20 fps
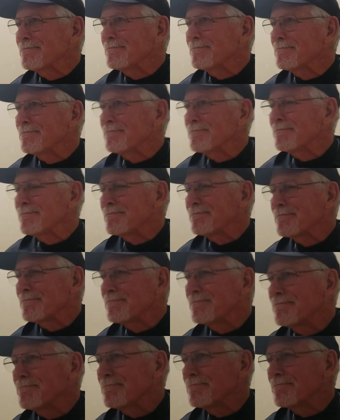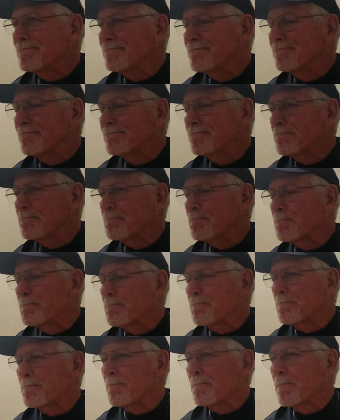what are you seeing? I mean, if you're an
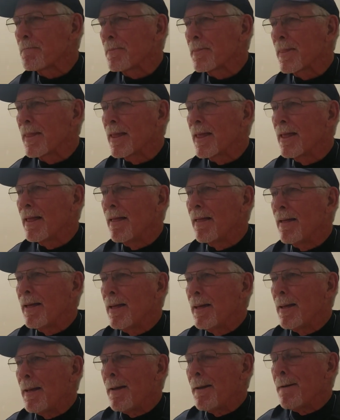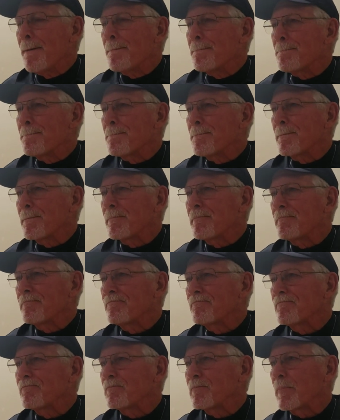analyst and they're saying, hey, what do you think of this Oregon
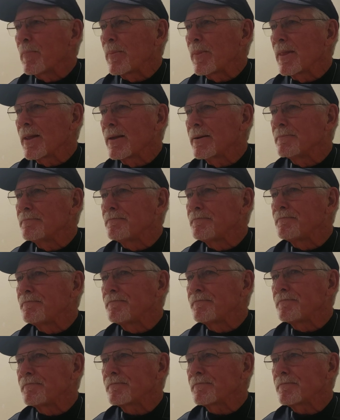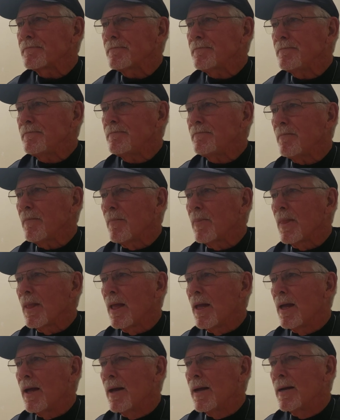team you're watching today?
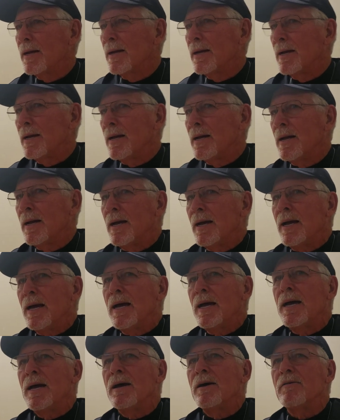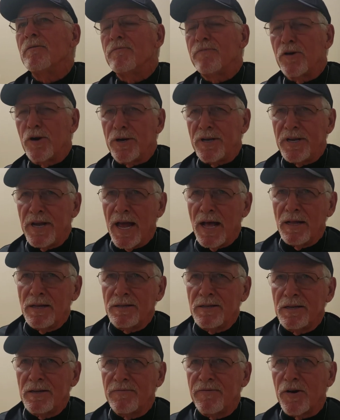What, what are your thoughts? Very
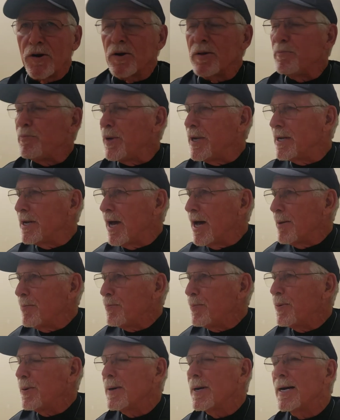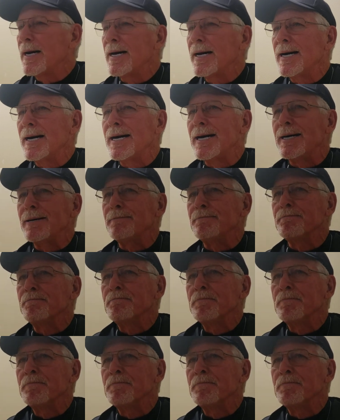talented, very beat up, um,